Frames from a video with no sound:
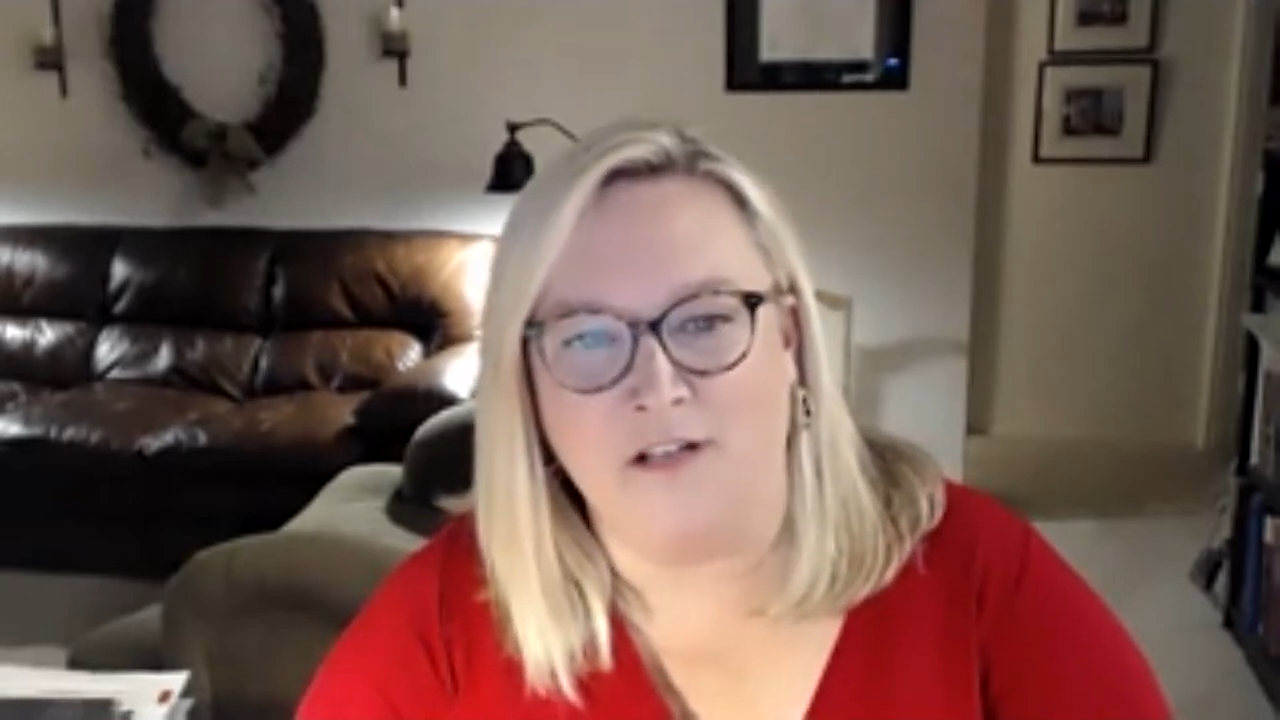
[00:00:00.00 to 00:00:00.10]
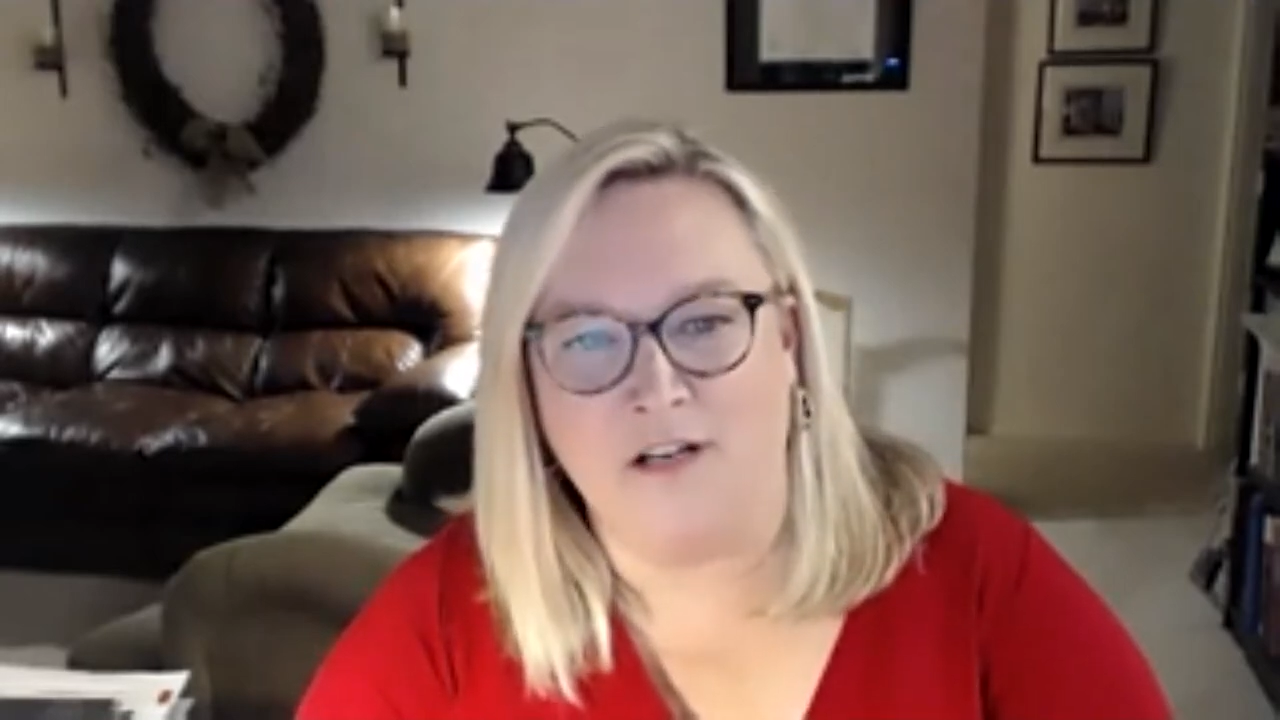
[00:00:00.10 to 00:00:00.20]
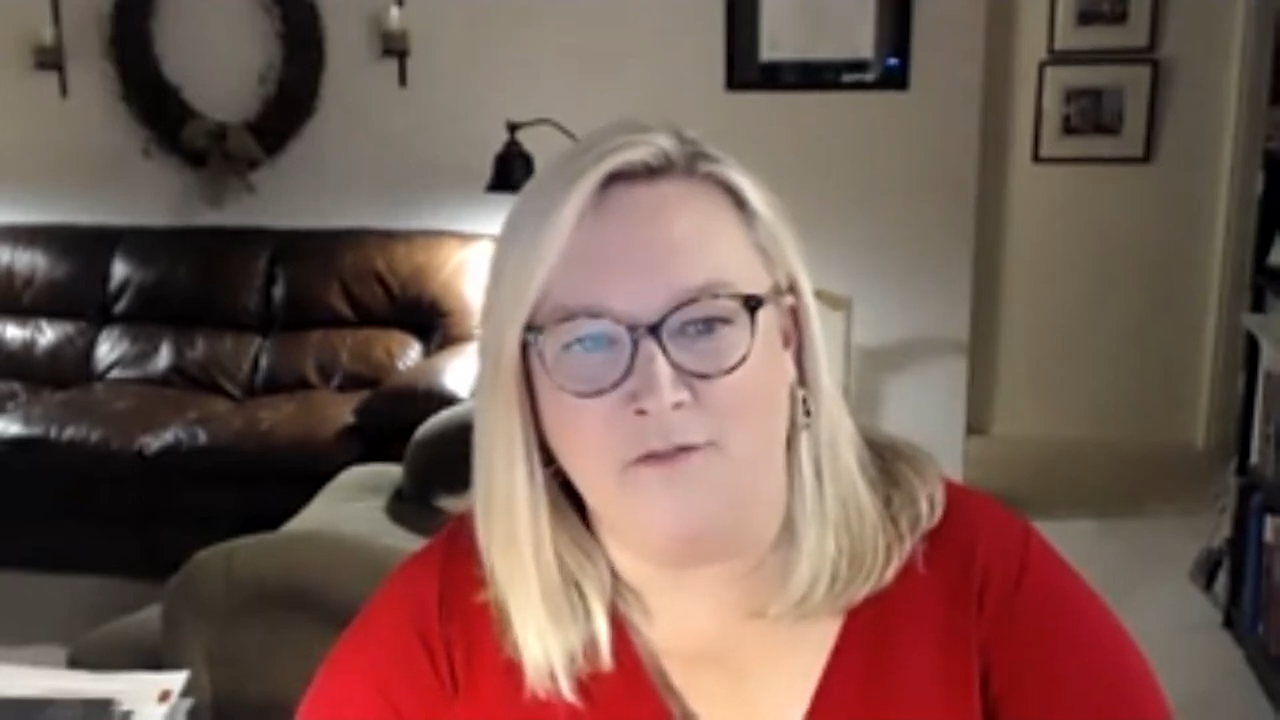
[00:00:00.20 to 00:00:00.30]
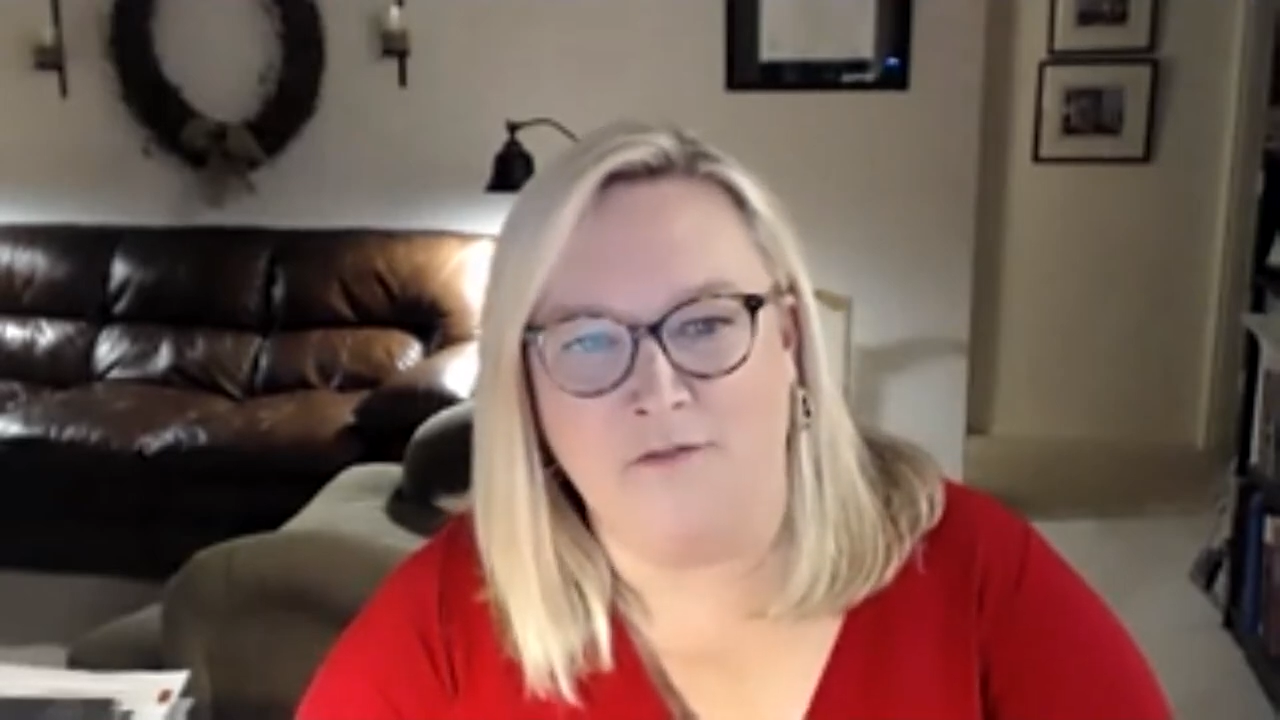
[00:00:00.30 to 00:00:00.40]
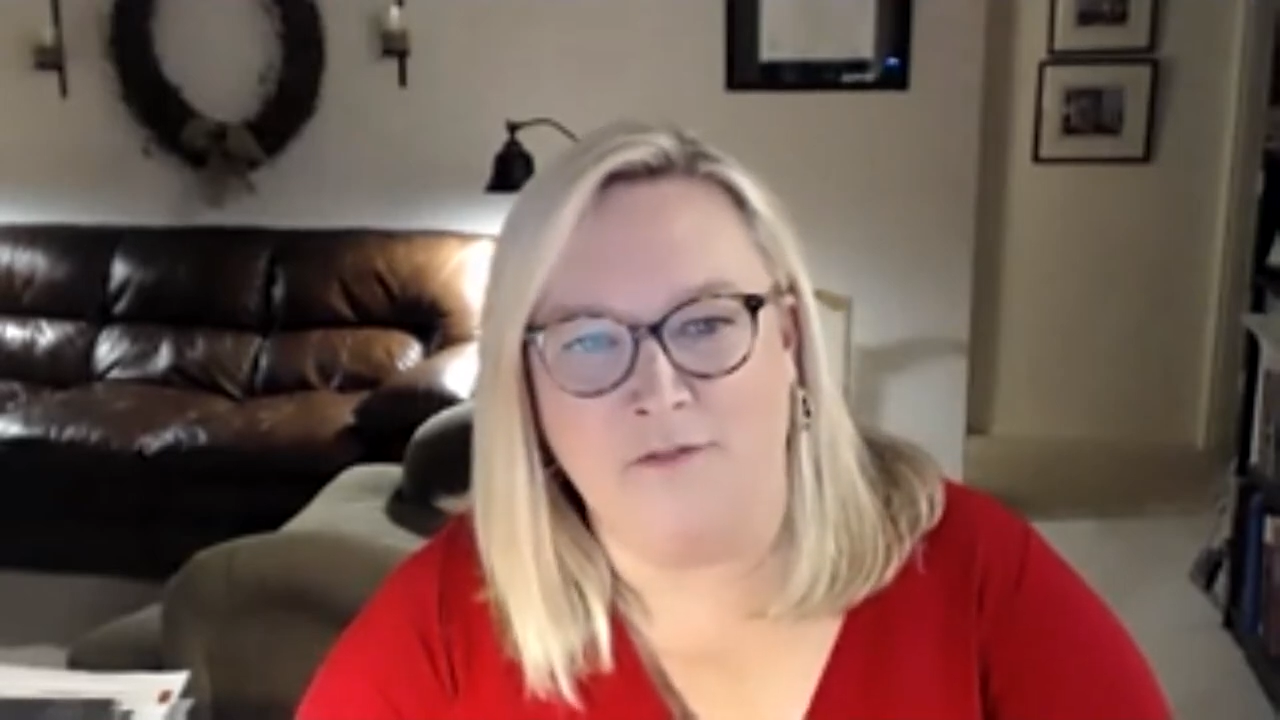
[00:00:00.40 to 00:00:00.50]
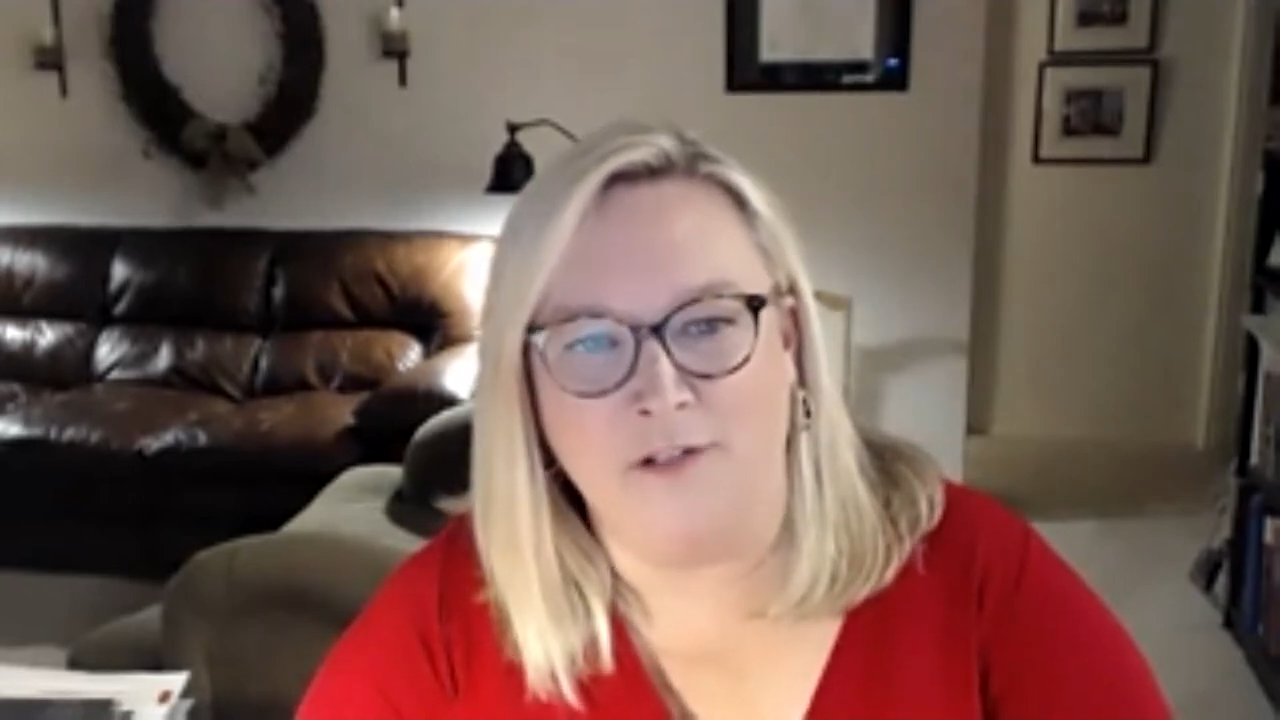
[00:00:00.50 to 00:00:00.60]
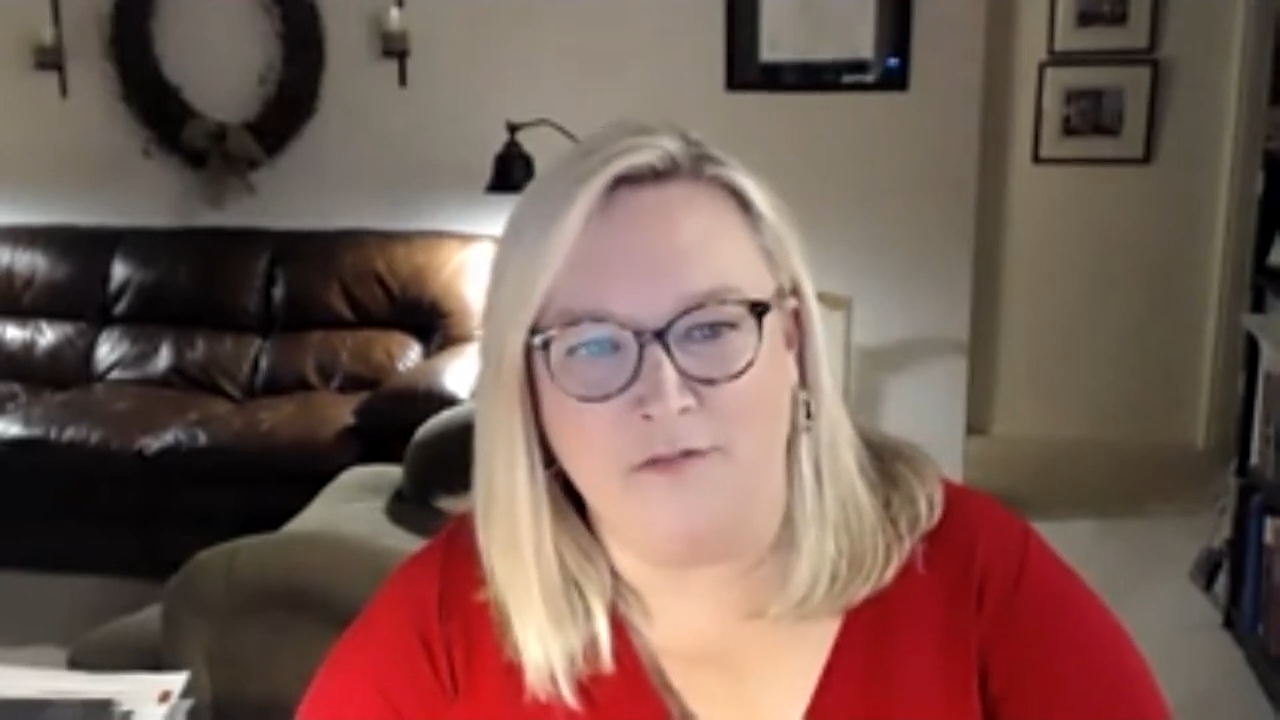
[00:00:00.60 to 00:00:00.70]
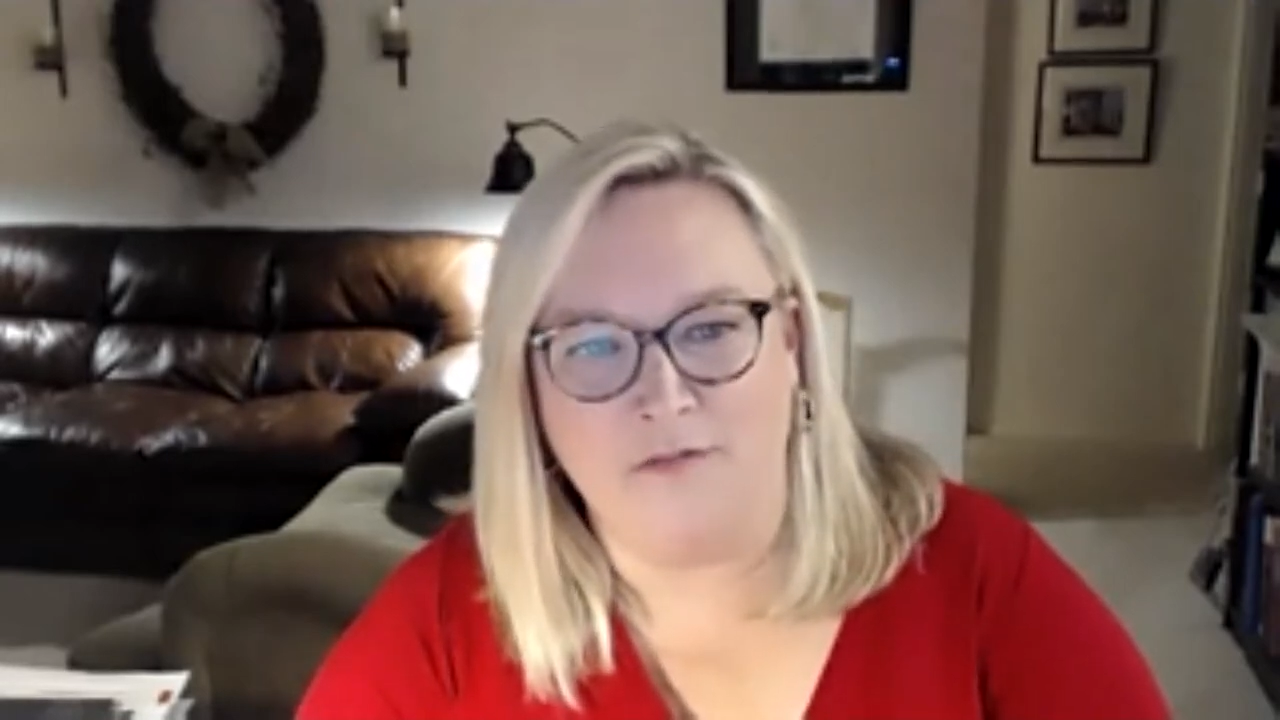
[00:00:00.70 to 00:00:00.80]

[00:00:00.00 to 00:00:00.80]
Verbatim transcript: officer